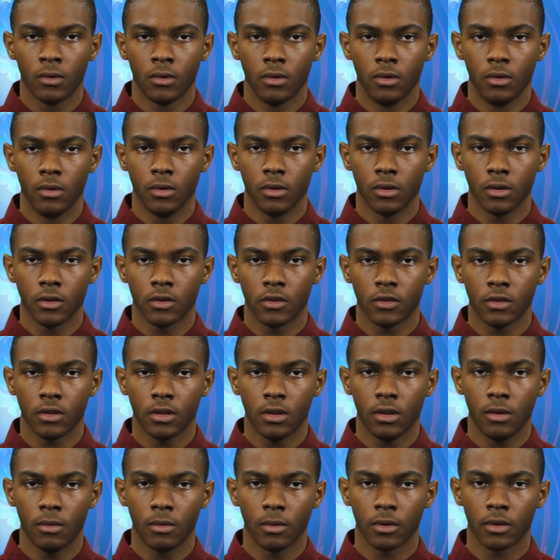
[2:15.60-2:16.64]
New York
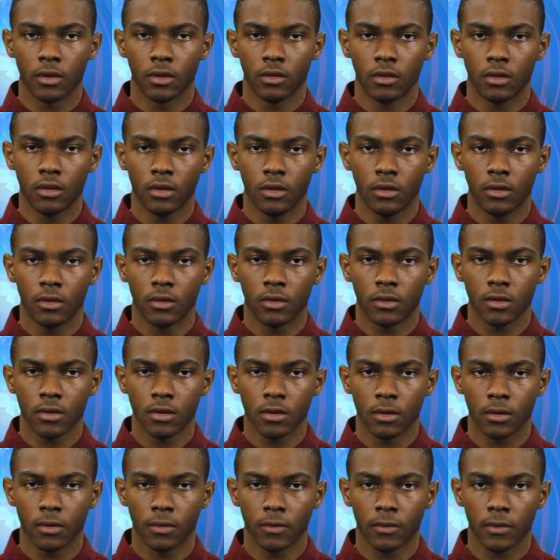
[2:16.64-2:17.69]
City will continue to
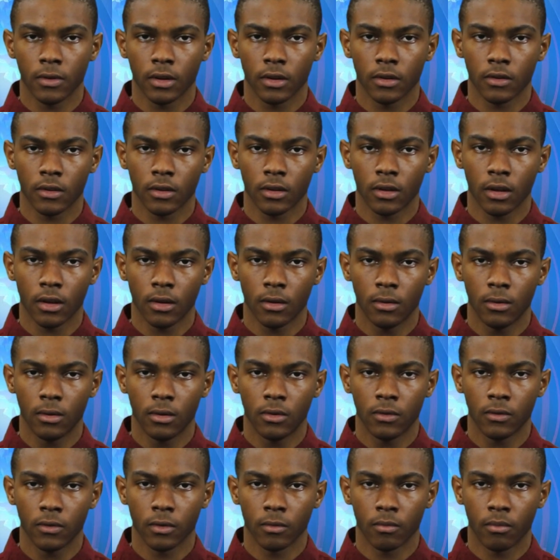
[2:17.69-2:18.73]
serve as a
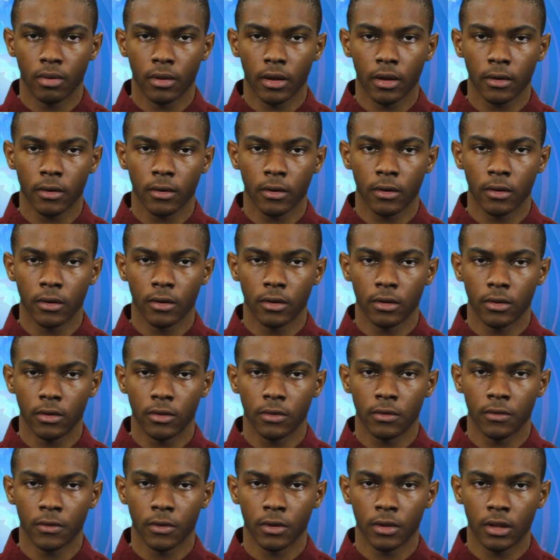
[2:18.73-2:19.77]
catalyst for black
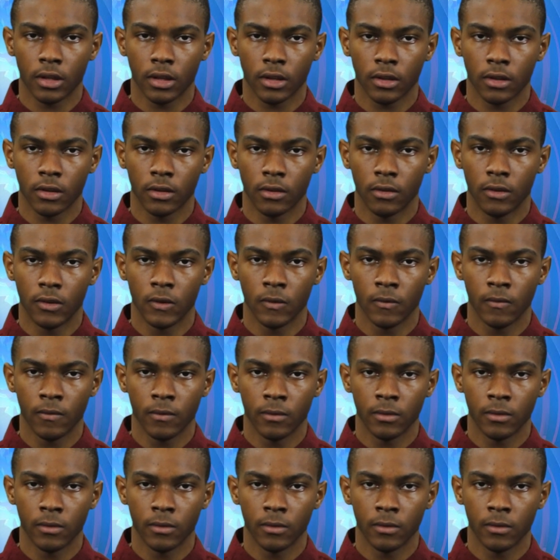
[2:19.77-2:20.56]
artists for decades,